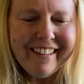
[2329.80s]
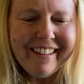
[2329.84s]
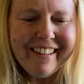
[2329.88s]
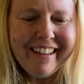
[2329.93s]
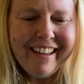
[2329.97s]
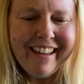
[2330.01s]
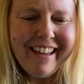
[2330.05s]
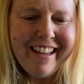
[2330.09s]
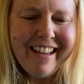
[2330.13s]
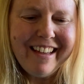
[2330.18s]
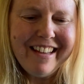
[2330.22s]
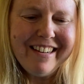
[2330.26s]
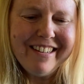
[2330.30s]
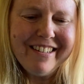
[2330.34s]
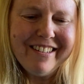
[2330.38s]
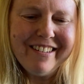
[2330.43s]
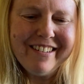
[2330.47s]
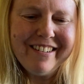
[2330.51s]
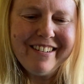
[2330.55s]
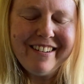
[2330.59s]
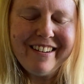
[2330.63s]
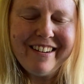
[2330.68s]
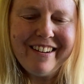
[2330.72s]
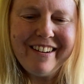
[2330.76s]
And
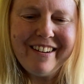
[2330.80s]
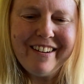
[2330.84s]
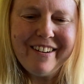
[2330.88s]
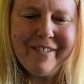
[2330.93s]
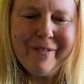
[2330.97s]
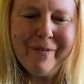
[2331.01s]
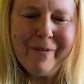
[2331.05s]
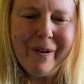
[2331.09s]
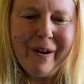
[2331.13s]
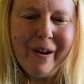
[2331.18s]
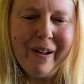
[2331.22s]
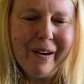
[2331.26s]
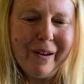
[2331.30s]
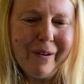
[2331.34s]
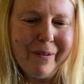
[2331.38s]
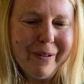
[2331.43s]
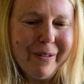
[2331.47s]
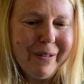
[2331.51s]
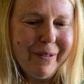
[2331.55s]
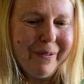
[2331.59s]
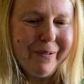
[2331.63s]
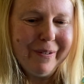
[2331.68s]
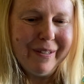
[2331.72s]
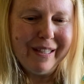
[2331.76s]
while I
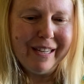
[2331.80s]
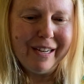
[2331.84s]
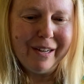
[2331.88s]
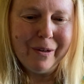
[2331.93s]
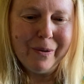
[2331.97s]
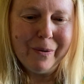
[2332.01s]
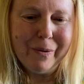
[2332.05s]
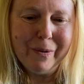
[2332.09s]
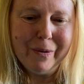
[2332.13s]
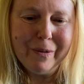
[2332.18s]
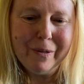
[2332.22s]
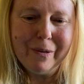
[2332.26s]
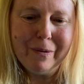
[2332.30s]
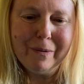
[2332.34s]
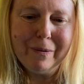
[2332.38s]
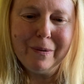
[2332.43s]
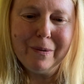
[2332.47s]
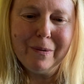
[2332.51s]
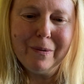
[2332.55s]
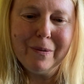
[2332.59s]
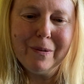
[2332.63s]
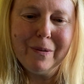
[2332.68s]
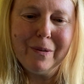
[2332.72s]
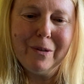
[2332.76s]
was doing that course, I was
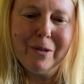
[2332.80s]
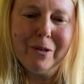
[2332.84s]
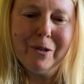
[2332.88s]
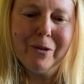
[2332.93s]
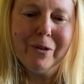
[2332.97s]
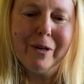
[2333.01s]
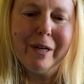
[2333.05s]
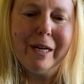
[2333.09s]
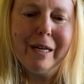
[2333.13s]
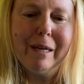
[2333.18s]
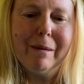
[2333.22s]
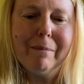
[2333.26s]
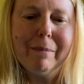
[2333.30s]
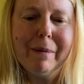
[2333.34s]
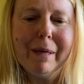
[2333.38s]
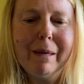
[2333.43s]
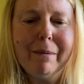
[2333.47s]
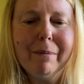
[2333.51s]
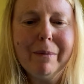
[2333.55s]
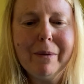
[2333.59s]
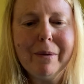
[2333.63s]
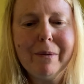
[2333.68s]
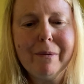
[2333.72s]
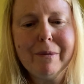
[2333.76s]
also treating
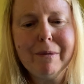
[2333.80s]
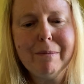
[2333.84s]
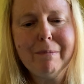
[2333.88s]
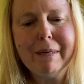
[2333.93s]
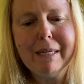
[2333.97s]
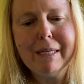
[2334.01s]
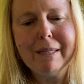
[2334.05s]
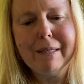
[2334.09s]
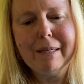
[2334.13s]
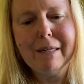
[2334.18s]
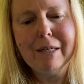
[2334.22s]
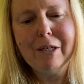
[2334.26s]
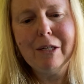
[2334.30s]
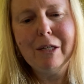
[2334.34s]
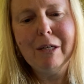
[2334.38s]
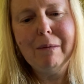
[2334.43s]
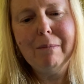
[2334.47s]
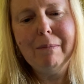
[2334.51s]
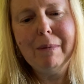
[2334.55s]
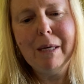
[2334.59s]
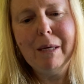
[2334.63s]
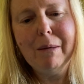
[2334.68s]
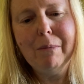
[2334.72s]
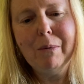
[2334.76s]
people, I was massaging
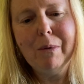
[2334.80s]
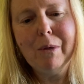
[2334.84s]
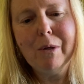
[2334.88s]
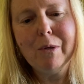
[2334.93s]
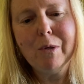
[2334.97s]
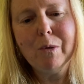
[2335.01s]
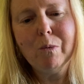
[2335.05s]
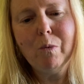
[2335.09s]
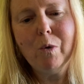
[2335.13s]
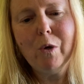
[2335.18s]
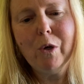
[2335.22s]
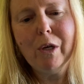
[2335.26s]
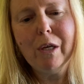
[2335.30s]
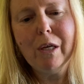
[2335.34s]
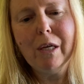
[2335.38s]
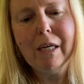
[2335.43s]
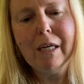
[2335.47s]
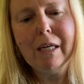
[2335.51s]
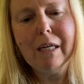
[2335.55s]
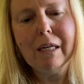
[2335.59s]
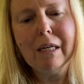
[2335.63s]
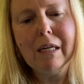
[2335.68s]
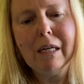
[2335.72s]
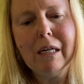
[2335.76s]
people, I was
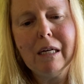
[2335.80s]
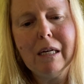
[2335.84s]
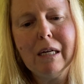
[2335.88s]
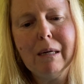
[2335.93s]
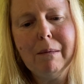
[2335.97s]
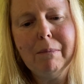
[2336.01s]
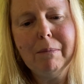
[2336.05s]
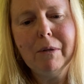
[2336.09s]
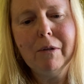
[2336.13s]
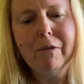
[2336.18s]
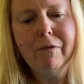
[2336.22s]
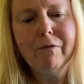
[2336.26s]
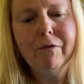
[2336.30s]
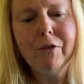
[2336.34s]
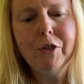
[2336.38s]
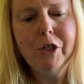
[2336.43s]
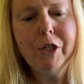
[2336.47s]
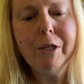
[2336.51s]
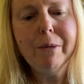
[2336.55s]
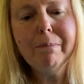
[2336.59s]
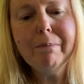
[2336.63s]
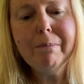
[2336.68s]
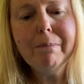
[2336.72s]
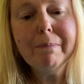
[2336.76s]
working at a couple of
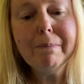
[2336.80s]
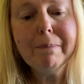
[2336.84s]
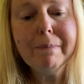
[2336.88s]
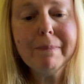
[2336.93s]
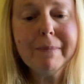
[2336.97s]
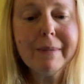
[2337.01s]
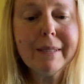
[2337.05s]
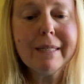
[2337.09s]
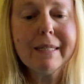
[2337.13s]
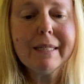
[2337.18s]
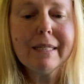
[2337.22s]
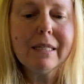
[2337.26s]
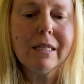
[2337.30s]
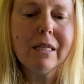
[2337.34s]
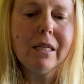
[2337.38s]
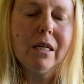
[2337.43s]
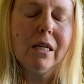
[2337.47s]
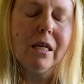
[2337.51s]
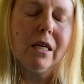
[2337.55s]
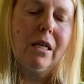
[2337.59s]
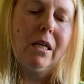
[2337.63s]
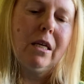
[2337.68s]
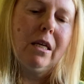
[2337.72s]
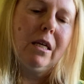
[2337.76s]
gyms.
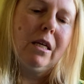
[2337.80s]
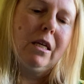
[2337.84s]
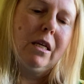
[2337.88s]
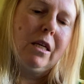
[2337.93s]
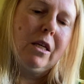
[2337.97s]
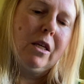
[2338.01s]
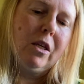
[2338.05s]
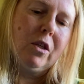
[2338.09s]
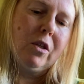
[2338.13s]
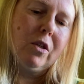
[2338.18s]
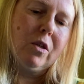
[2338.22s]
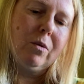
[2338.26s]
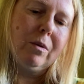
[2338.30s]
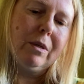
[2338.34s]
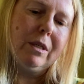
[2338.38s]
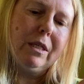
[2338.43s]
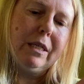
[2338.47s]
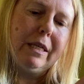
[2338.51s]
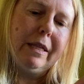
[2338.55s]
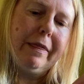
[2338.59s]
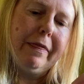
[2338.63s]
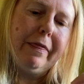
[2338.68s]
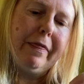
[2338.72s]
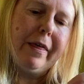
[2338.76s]
So I
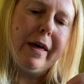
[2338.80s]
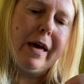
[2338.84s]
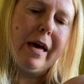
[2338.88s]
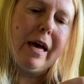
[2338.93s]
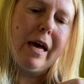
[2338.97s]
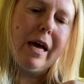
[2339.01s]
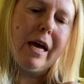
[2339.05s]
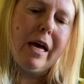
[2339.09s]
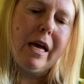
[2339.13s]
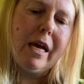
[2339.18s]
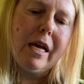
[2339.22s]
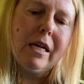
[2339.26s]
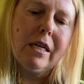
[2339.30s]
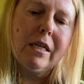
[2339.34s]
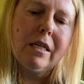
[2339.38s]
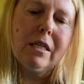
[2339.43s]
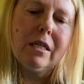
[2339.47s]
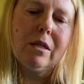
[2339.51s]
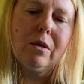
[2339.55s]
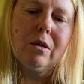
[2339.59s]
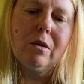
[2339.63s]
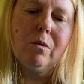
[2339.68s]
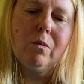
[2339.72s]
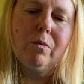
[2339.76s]
did
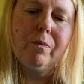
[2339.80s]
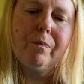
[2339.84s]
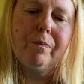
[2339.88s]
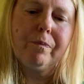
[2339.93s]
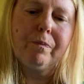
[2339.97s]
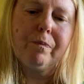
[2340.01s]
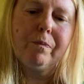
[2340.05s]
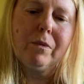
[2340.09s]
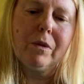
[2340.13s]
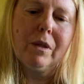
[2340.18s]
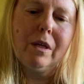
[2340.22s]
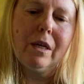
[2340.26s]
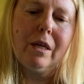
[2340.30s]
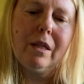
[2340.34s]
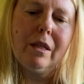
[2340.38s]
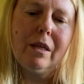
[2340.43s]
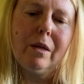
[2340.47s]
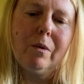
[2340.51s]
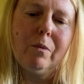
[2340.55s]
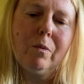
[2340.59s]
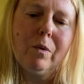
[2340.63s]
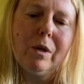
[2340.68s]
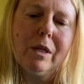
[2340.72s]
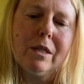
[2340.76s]
that. And
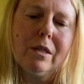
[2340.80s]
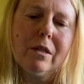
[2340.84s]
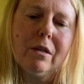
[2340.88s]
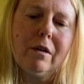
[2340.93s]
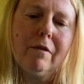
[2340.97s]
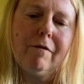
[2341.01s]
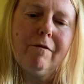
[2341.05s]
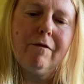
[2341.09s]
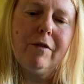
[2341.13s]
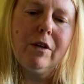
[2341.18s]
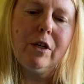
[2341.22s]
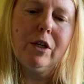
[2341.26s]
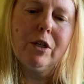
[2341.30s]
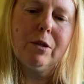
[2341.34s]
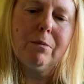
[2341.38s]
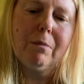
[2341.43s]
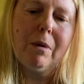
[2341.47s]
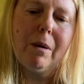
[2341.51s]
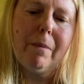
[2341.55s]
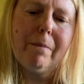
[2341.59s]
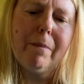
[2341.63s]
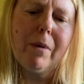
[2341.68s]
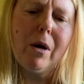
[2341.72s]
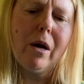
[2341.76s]
then once I'd finished my
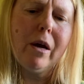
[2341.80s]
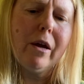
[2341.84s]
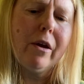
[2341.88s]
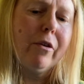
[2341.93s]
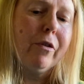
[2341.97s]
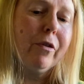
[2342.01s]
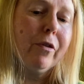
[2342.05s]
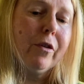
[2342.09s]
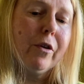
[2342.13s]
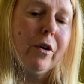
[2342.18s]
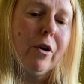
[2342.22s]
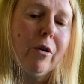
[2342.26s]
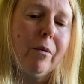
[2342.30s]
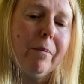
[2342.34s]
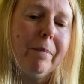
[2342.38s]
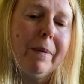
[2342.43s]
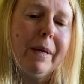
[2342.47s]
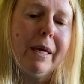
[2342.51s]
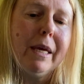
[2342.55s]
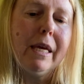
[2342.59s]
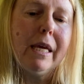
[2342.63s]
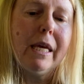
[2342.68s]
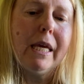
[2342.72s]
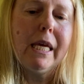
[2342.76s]

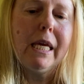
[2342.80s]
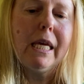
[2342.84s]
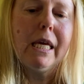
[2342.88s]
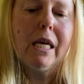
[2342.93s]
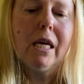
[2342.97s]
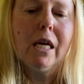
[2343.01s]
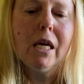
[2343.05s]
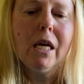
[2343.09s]
myotherapy,